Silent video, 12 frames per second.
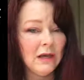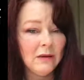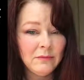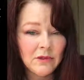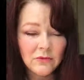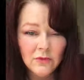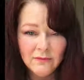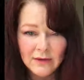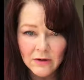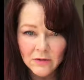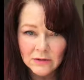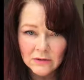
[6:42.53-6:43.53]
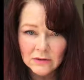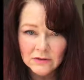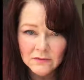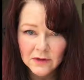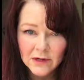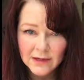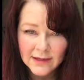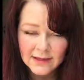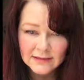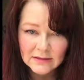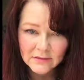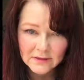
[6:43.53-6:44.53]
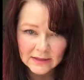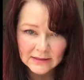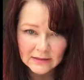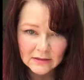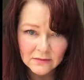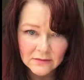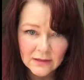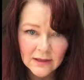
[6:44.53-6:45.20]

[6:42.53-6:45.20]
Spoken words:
up to 12 hours, so it's very cost effective.